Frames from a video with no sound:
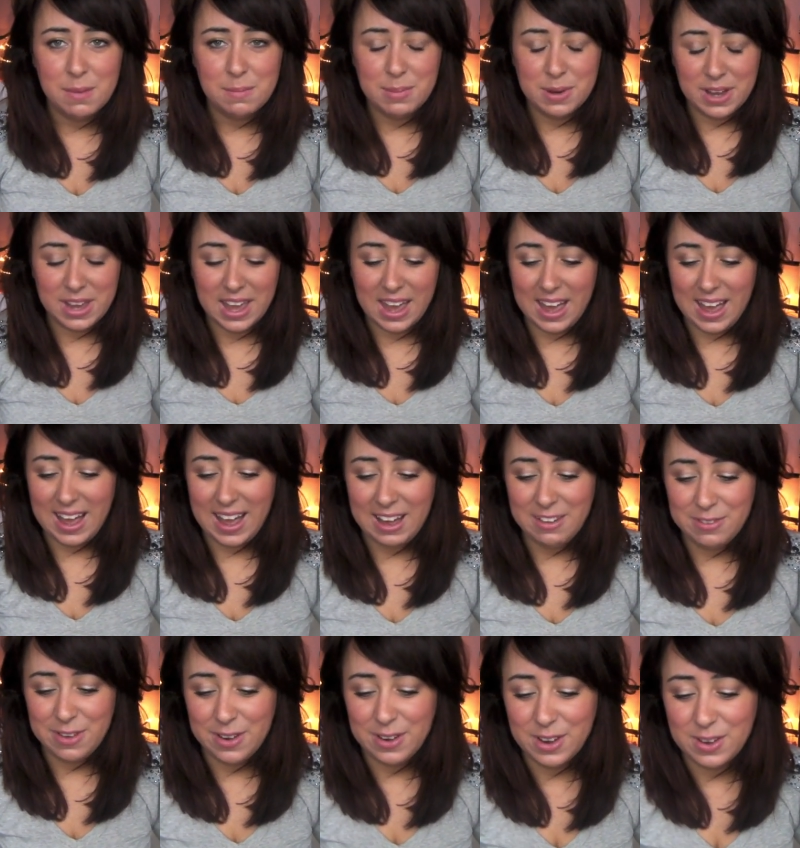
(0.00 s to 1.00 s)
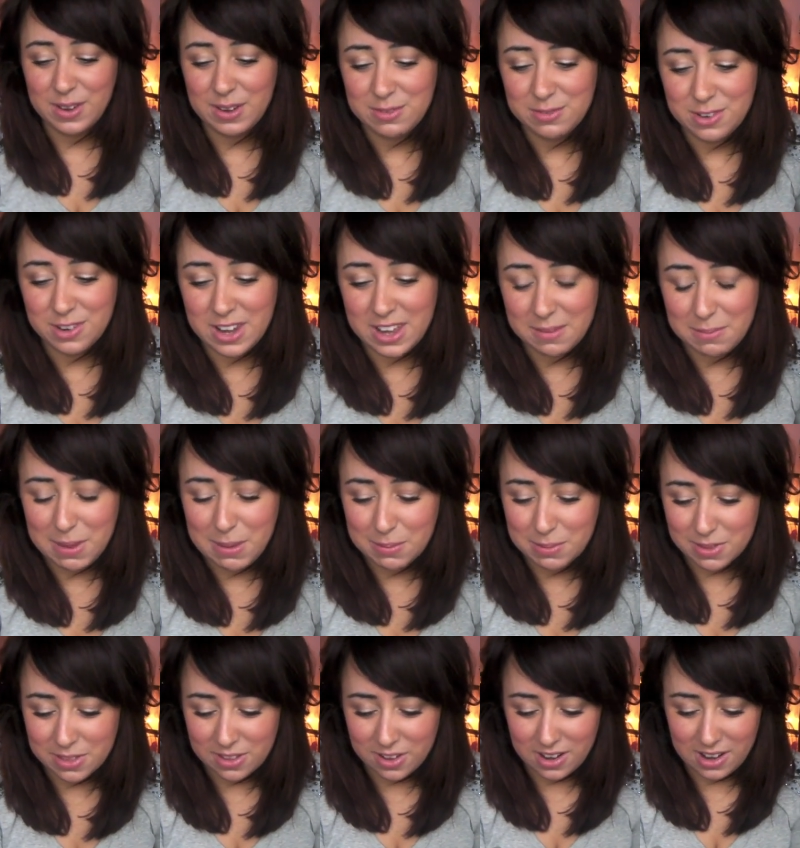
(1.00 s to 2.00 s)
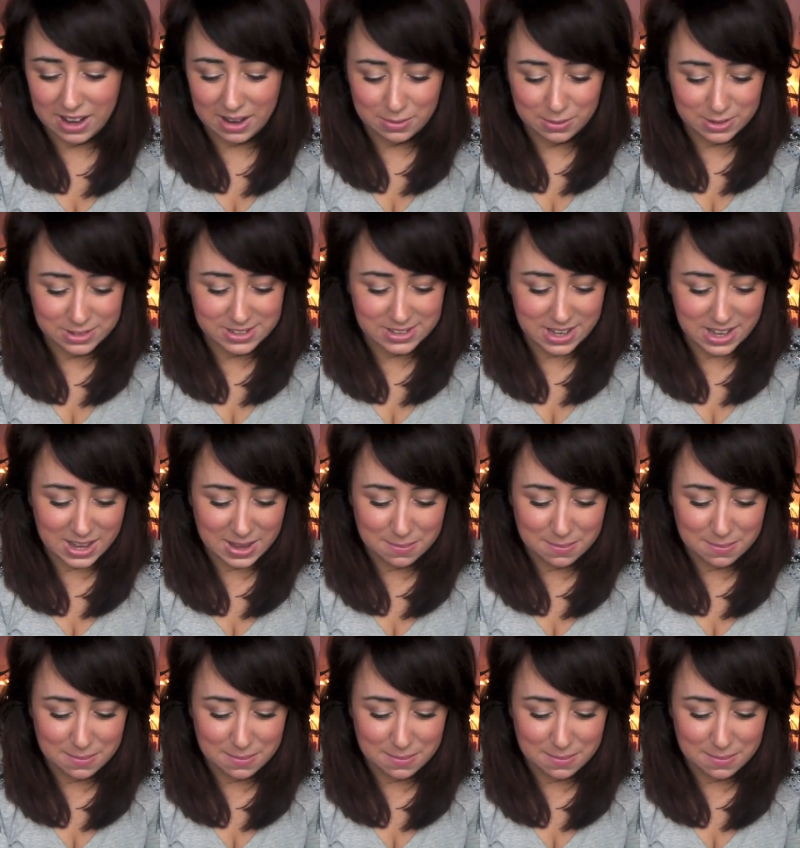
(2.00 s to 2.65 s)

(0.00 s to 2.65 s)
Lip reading: But yeah, I found it quite funny, and people thought I was